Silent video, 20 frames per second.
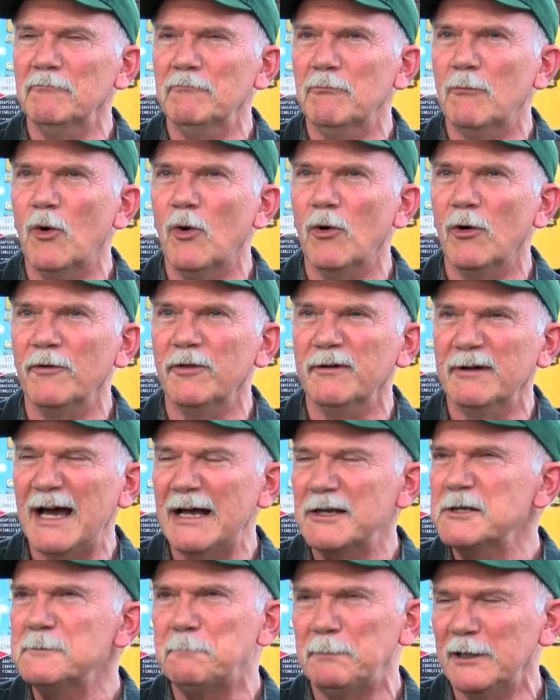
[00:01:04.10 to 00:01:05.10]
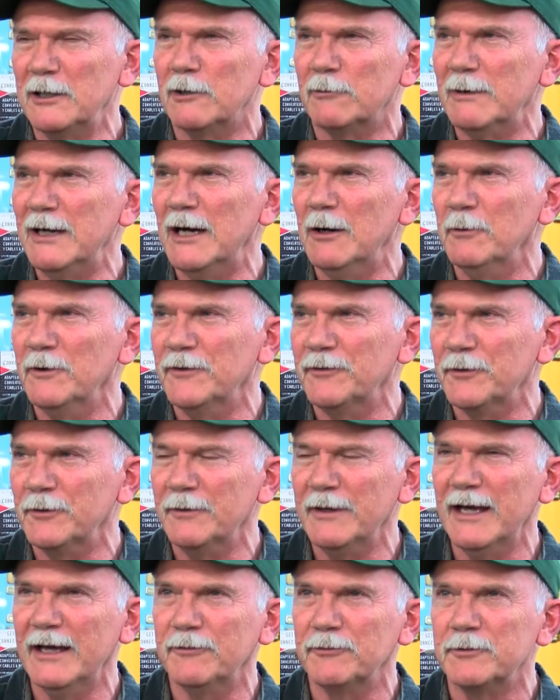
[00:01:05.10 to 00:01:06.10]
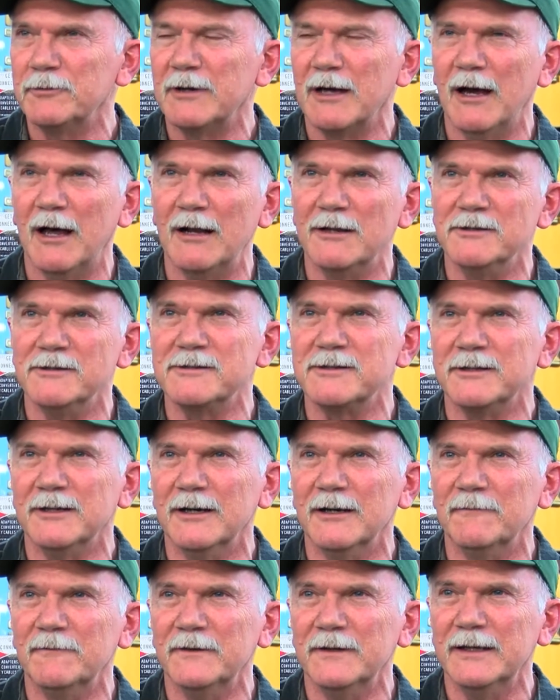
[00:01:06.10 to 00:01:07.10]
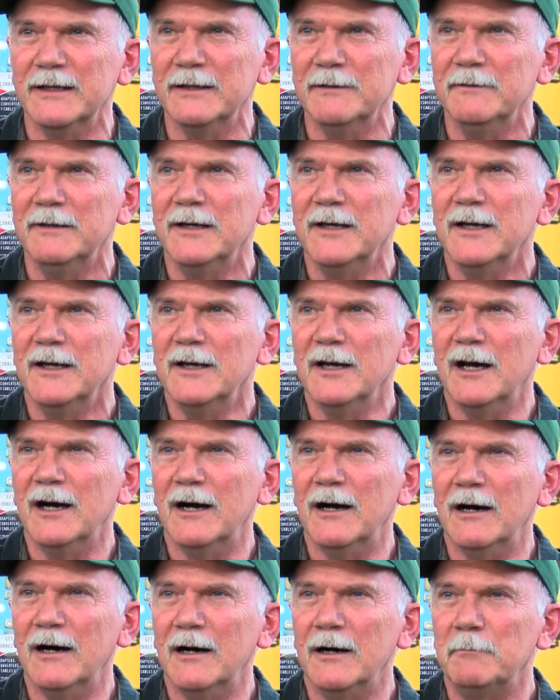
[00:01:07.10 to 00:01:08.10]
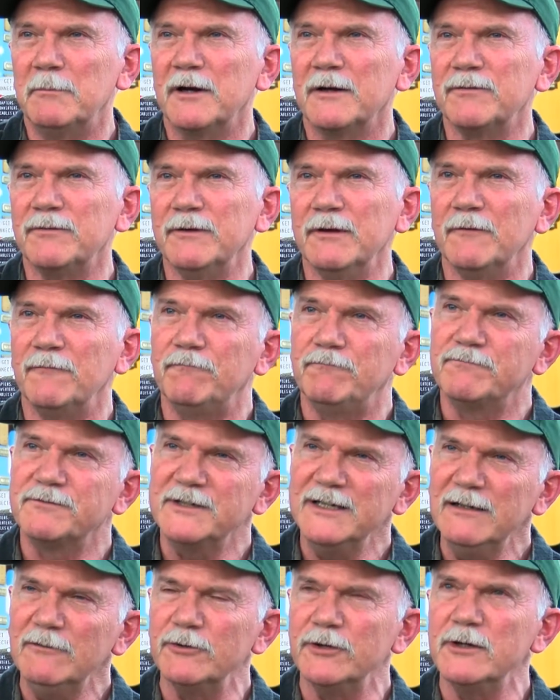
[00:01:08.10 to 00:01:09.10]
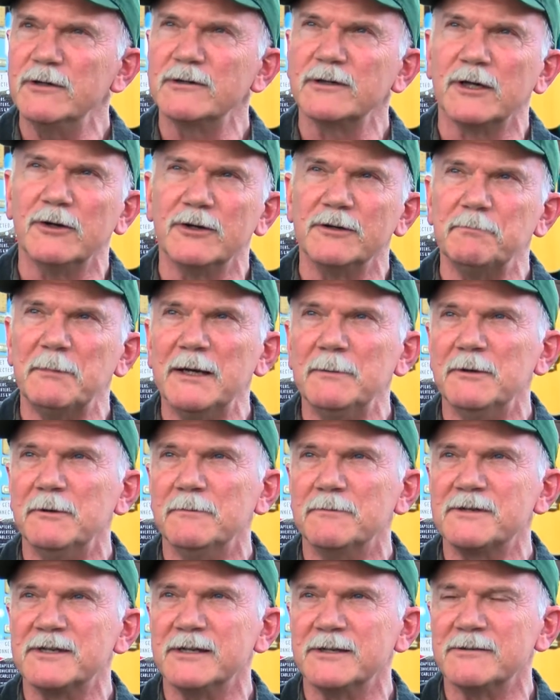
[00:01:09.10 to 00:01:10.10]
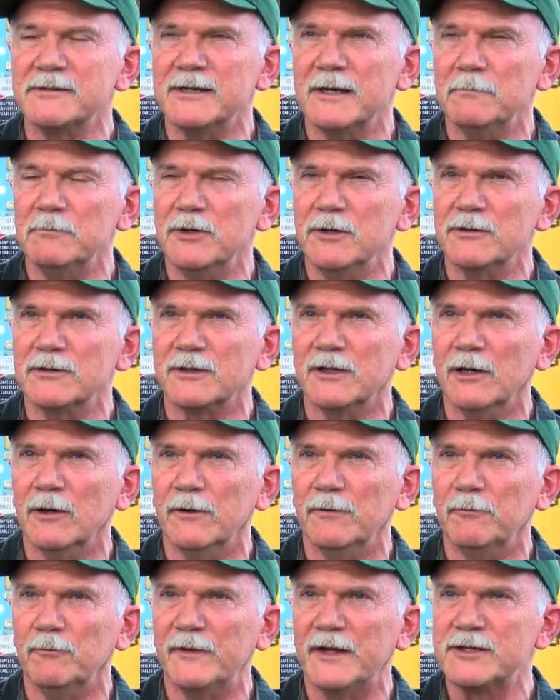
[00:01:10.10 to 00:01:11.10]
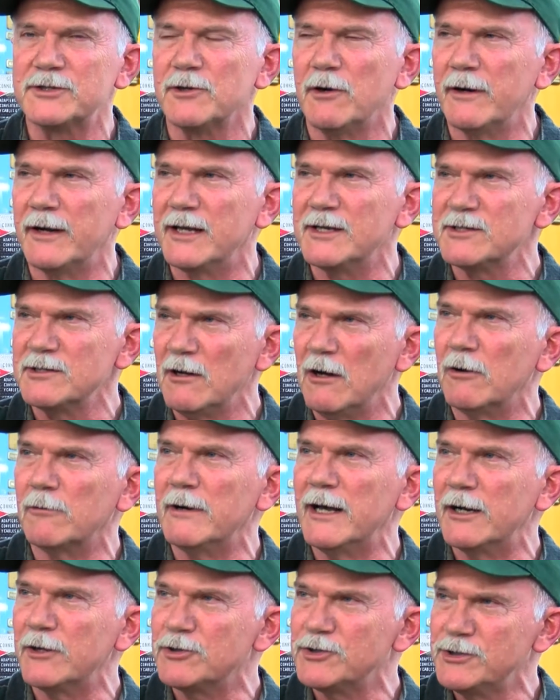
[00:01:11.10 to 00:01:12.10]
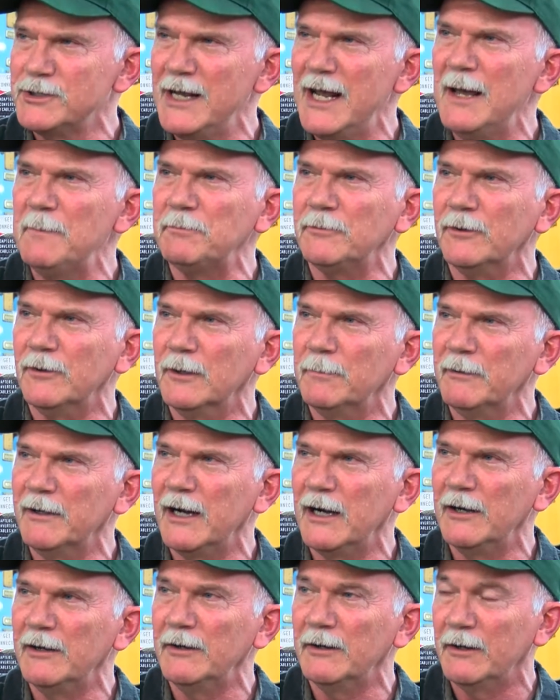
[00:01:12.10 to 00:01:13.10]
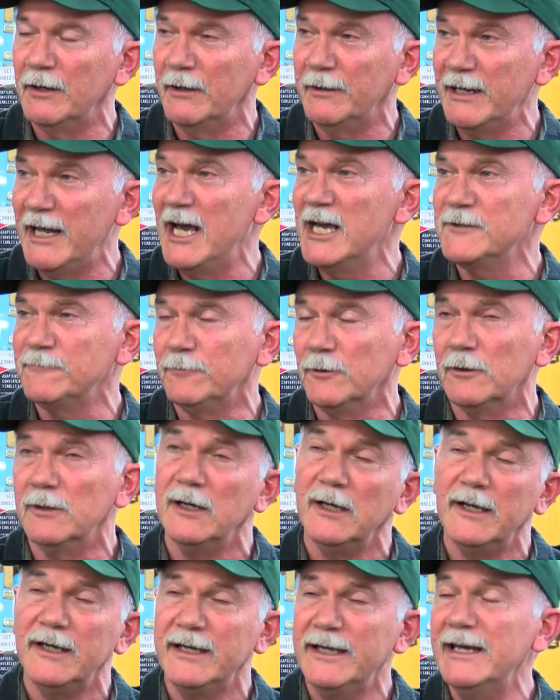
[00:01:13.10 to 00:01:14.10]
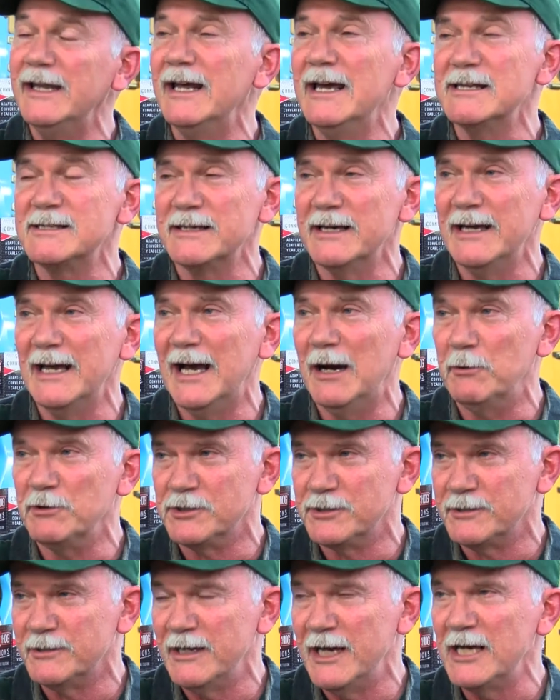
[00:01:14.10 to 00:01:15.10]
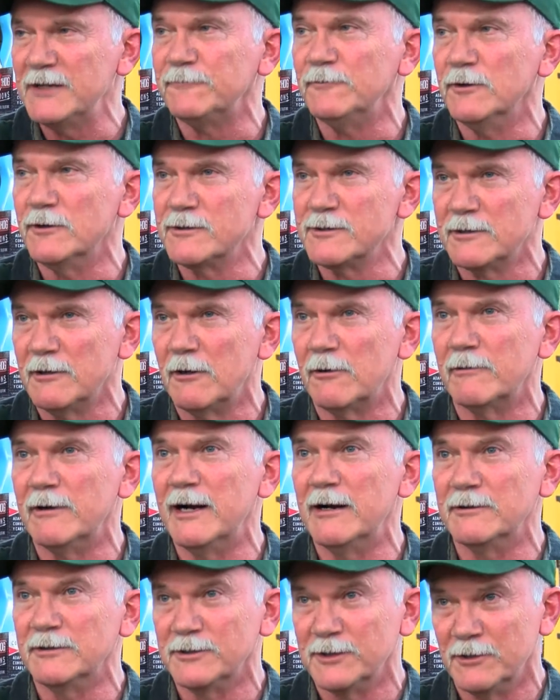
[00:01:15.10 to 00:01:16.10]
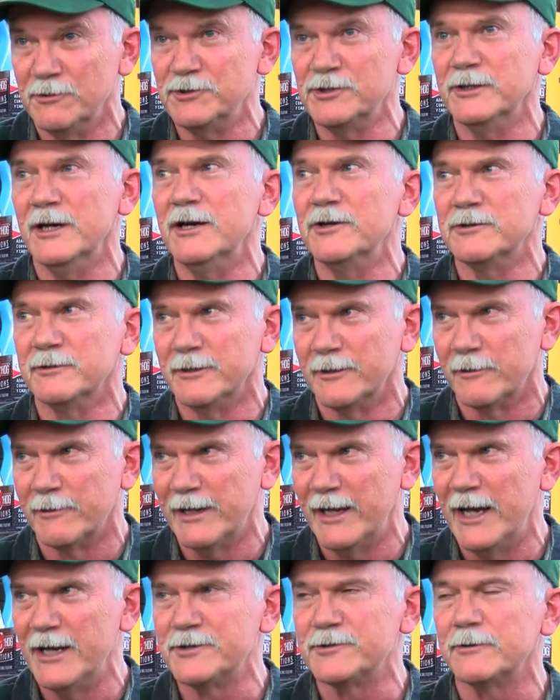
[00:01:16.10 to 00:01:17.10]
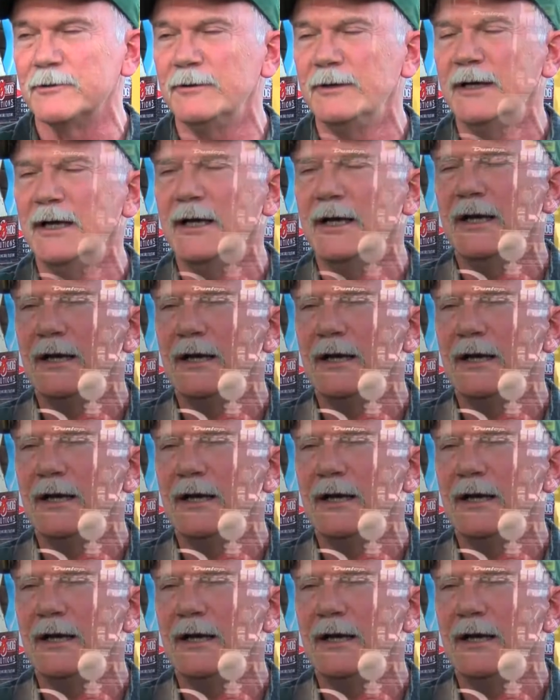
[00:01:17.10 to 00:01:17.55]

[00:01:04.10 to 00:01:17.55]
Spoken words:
more than, I just piddled around with it through that and through college and stuff. And then, but several years ago, maybe 6, 7 years ago, they started a songwriters chapter up in our area, Nashville, NSAI, which is Nashville Songwriters Association International,